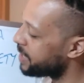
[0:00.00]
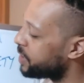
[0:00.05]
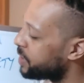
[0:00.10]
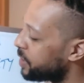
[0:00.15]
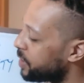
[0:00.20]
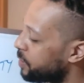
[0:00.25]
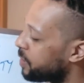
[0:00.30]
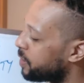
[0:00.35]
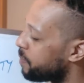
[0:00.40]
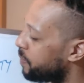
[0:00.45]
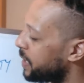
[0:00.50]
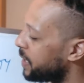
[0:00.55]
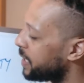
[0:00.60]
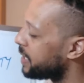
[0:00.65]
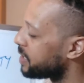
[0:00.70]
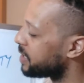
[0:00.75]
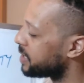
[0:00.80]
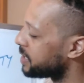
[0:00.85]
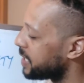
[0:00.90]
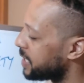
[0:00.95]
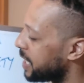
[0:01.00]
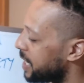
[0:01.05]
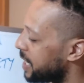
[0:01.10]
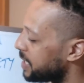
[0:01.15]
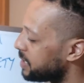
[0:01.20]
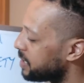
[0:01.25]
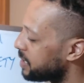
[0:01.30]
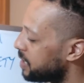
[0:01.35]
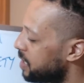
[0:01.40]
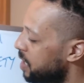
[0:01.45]
do completely
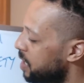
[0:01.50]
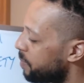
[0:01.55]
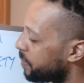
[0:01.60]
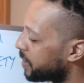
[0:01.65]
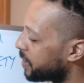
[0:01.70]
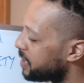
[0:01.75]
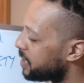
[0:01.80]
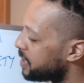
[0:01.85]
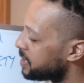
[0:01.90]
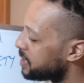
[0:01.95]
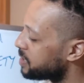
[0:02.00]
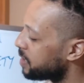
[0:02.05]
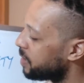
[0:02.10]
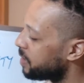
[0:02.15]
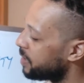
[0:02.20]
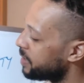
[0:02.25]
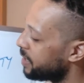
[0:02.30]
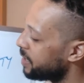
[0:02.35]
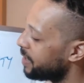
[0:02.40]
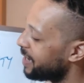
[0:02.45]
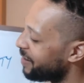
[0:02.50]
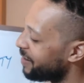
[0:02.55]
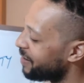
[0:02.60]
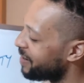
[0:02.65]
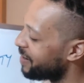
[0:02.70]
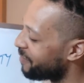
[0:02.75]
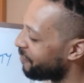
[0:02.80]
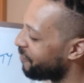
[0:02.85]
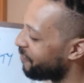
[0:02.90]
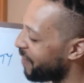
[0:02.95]
understand because,
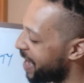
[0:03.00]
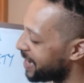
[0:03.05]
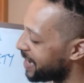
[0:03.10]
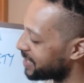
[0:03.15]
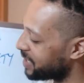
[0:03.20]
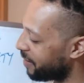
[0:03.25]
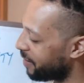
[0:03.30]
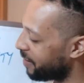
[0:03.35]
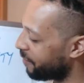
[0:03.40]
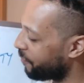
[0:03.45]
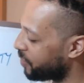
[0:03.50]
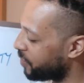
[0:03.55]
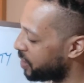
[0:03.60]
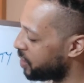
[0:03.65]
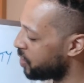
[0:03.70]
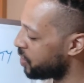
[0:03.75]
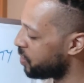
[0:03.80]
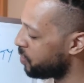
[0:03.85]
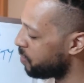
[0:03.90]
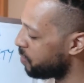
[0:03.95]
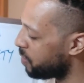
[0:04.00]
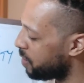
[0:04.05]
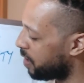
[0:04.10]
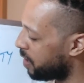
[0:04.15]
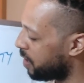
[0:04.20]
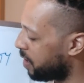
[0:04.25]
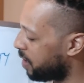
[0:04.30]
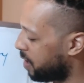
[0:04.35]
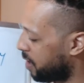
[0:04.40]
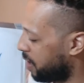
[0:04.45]
in effect, if you
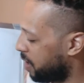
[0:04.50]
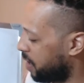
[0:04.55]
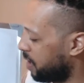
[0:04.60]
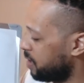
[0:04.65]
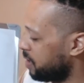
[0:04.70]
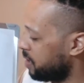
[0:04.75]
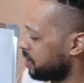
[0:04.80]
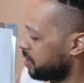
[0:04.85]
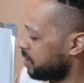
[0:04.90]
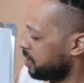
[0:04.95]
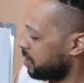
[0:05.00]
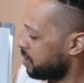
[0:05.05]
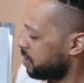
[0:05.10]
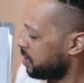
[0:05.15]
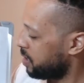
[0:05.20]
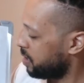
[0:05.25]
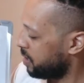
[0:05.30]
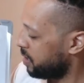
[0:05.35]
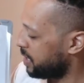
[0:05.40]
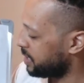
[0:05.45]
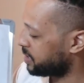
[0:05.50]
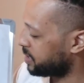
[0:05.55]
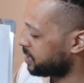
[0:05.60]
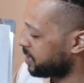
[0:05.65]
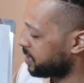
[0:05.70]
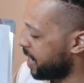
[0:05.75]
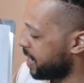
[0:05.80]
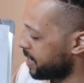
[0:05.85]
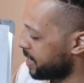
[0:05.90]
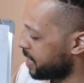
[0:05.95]
are, let's
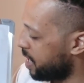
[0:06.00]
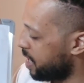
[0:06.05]
say,